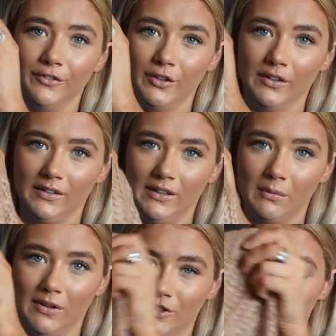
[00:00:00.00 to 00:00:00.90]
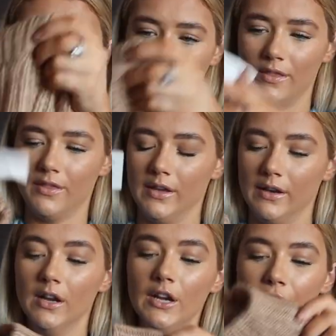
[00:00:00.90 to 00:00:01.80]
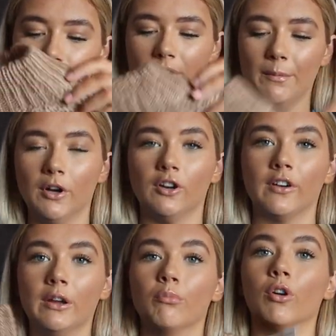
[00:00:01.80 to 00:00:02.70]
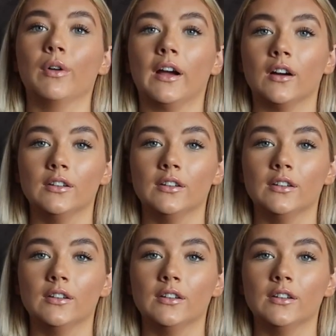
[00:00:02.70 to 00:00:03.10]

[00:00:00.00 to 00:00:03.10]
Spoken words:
know if you can see, but it's just quite thin. So if I put a cream roll neck